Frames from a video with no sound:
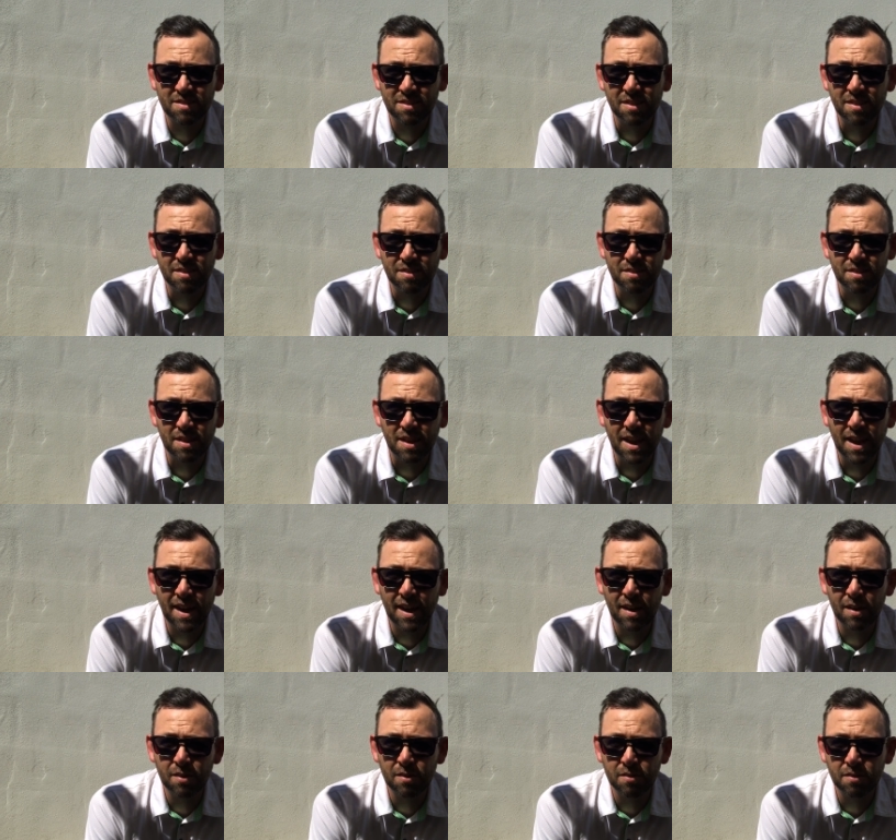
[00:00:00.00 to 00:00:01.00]
To, to get
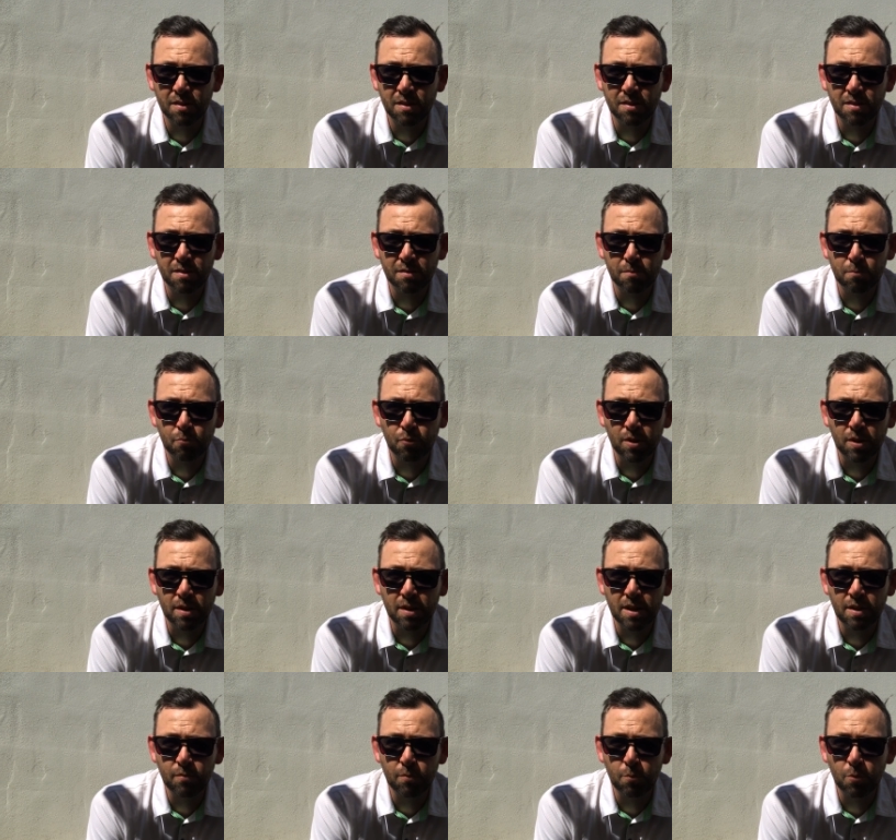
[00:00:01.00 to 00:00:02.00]
out and, and,
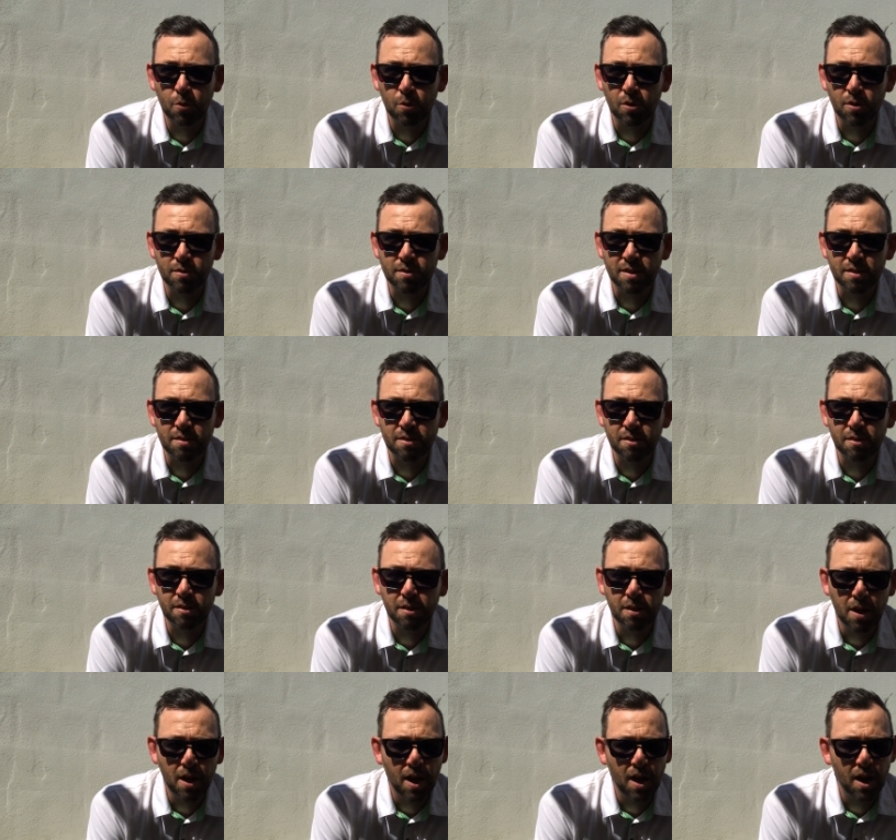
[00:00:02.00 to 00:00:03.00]
bring even more content to
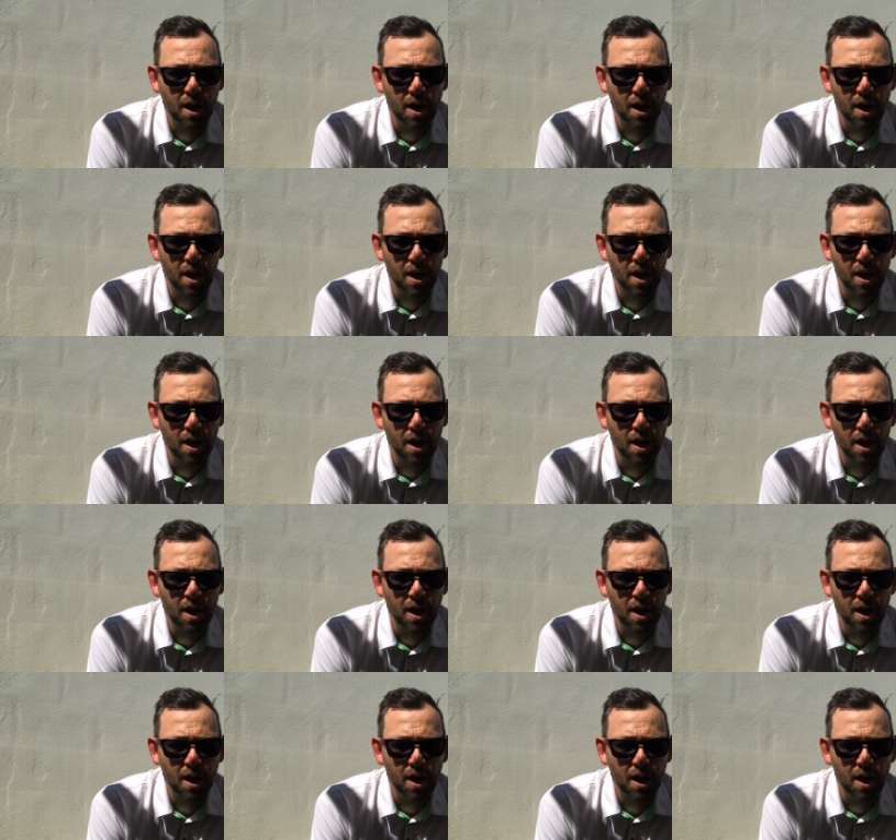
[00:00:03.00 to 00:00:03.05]
you.